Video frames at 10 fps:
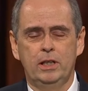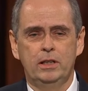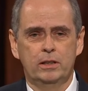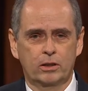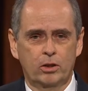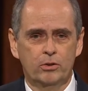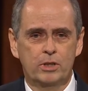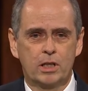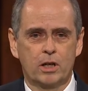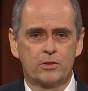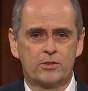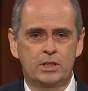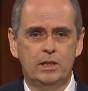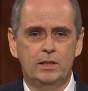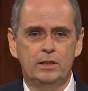including our
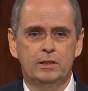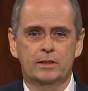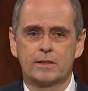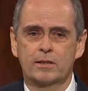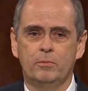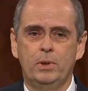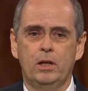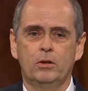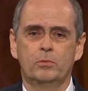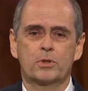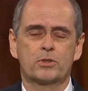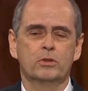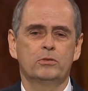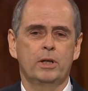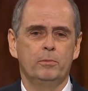sealing in the São Paulo
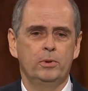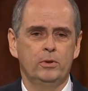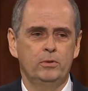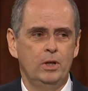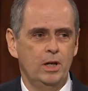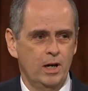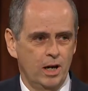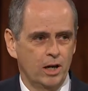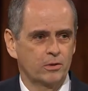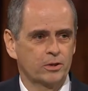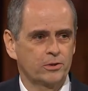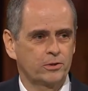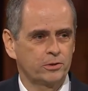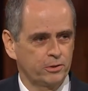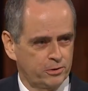Brazil Temple, our
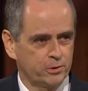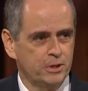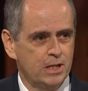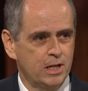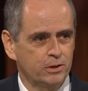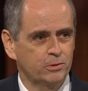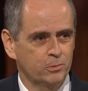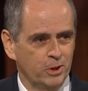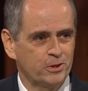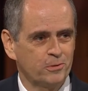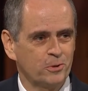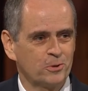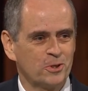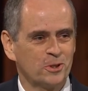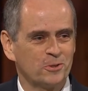three wonderful
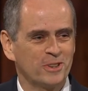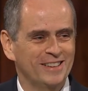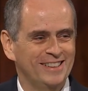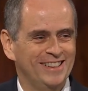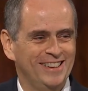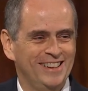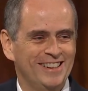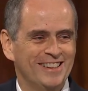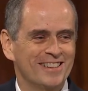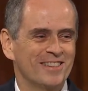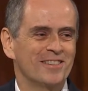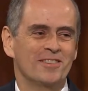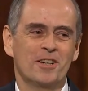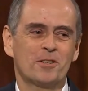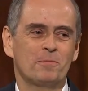children,
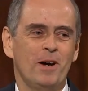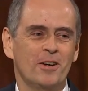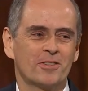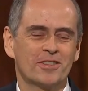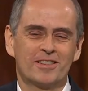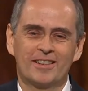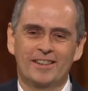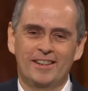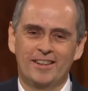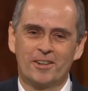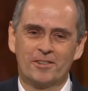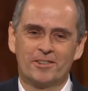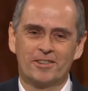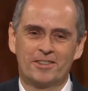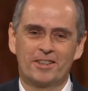their spouses, and our
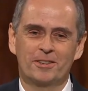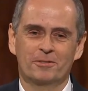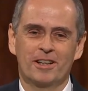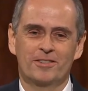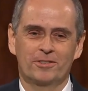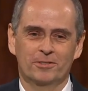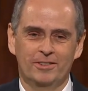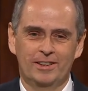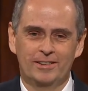13 grandchildren.